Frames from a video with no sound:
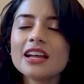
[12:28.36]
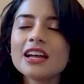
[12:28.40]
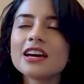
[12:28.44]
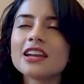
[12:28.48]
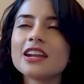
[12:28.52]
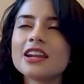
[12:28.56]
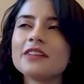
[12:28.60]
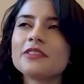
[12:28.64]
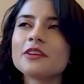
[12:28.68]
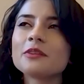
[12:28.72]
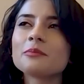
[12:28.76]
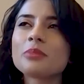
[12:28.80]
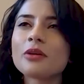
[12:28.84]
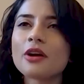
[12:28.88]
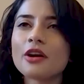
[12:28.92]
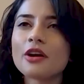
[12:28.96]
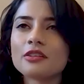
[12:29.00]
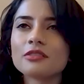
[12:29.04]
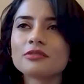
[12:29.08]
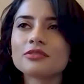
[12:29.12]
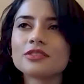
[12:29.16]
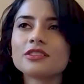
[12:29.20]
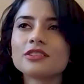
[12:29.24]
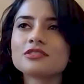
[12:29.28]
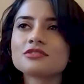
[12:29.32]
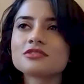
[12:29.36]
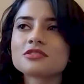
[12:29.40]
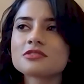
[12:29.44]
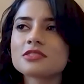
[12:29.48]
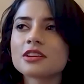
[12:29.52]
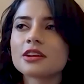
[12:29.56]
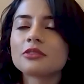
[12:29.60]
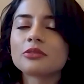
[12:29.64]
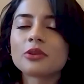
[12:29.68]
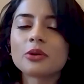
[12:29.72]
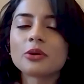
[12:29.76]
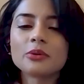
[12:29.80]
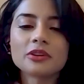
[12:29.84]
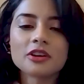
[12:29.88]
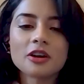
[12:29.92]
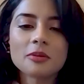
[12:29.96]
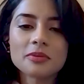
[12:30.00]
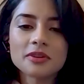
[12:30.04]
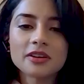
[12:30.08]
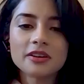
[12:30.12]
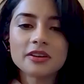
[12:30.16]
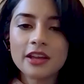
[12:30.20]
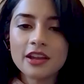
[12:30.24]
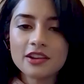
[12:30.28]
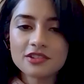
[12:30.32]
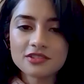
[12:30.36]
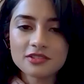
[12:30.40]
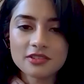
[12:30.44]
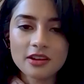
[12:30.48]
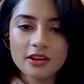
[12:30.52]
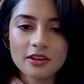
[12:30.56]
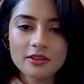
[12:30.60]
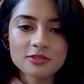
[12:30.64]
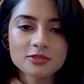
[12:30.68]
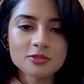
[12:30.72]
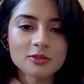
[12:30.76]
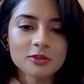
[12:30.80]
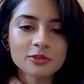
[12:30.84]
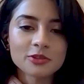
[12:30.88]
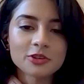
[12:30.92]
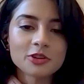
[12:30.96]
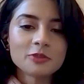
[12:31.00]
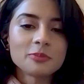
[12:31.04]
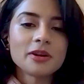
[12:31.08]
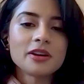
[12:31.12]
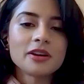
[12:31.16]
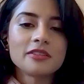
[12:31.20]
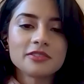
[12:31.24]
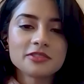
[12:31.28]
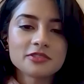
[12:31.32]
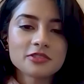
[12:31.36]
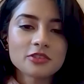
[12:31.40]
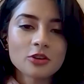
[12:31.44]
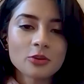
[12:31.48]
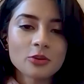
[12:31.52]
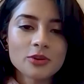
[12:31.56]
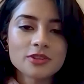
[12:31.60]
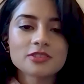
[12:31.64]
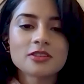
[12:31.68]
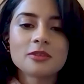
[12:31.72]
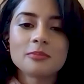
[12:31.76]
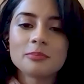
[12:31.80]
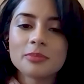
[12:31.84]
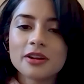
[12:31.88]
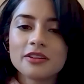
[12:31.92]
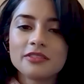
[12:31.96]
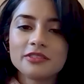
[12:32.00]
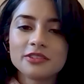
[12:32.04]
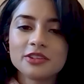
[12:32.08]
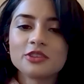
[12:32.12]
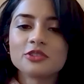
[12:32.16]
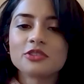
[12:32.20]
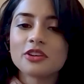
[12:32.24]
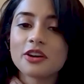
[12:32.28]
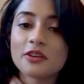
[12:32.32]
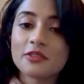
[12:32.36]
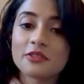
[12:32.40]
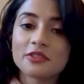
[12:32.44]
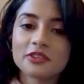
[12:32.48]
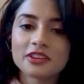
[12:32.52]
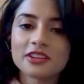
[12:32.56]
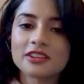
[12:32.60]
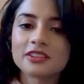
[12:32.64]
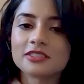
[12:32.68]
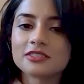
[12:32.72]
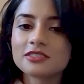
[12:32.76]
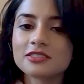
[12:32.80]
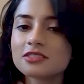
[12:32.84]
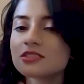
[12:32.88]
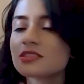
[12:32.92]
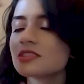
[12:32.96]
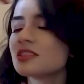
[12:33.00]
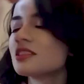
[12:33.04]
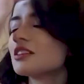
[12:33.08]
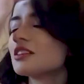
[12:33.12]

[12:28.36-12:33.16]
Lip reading: and I think part of it is just like growing up in an Asian household. Your parents are always comparing you to other kids,